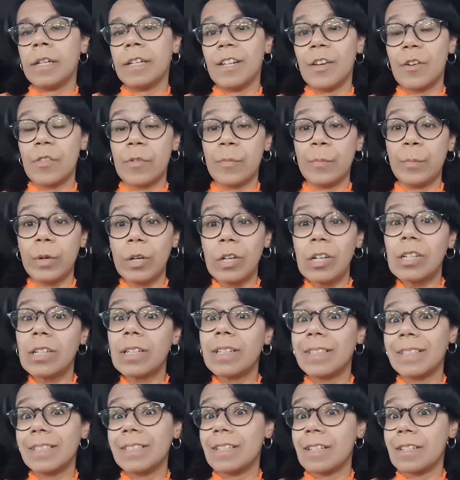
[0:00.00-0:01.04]
Now, the
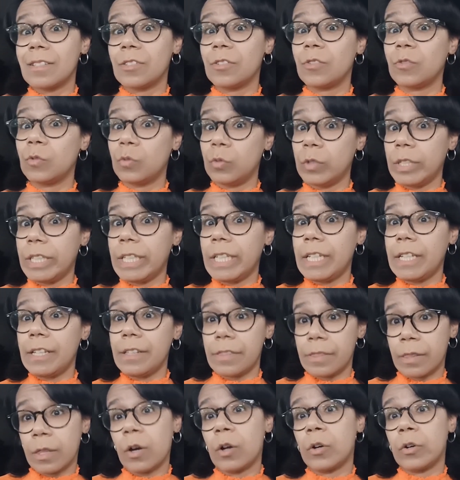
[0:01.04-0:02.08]
book does a really
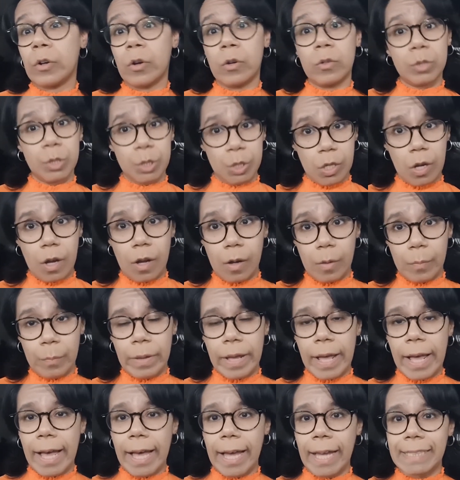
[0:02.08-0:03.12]
thorough job
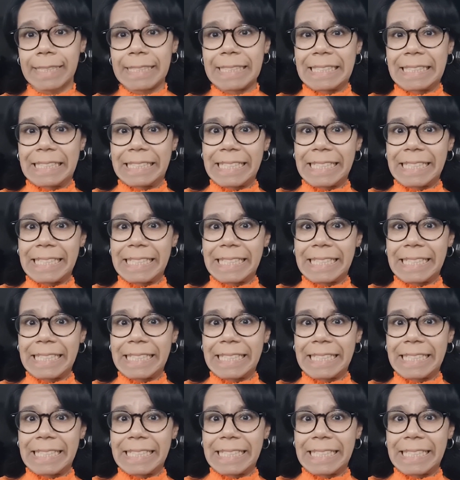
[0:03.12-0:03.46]
at